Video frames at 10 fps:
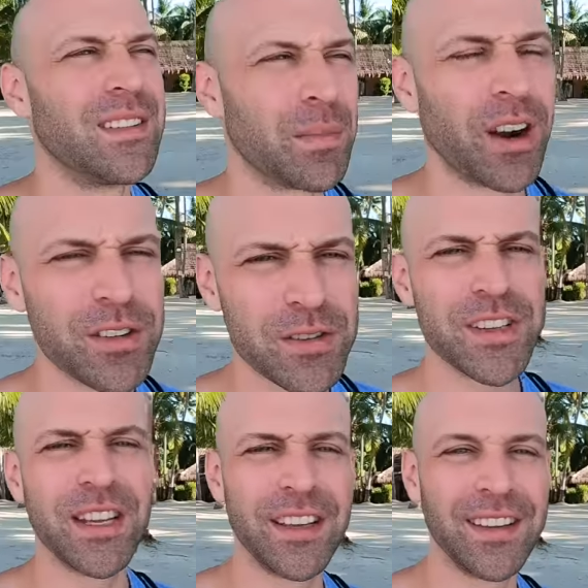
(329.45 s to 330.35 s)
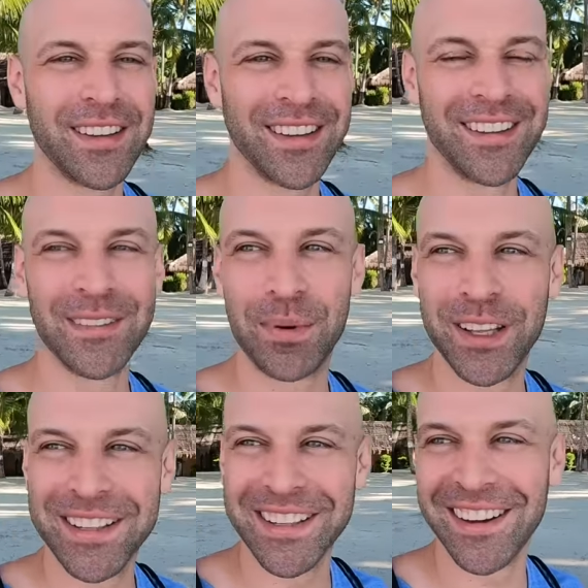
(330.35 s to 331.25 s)
but I also see
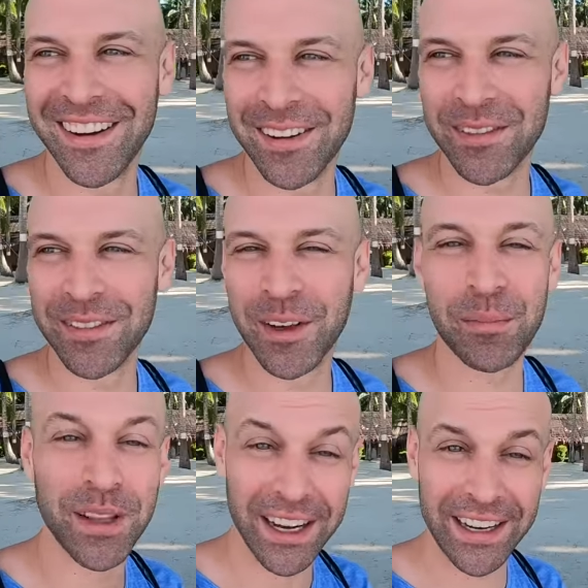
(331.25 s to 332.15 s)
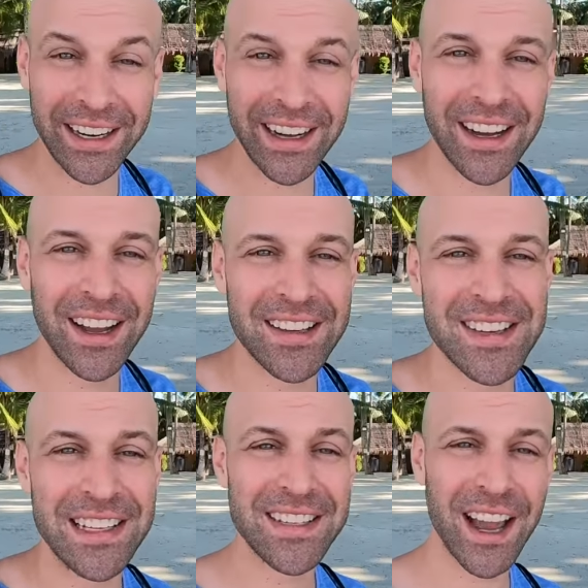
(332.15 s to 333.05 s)
plenty of complaining, and I
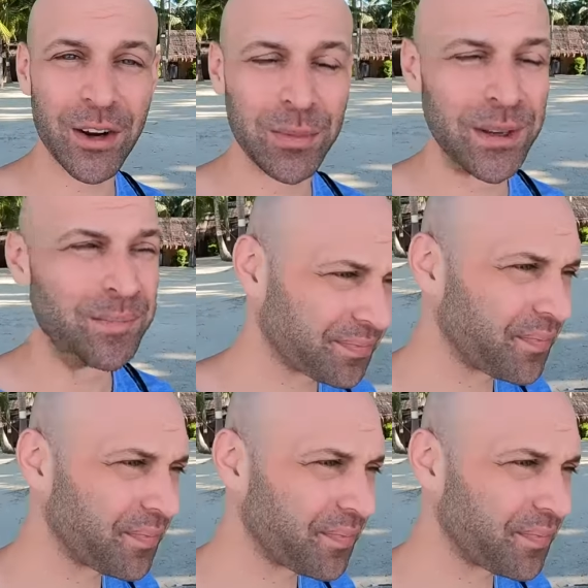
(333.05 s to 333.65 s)
see entitlement.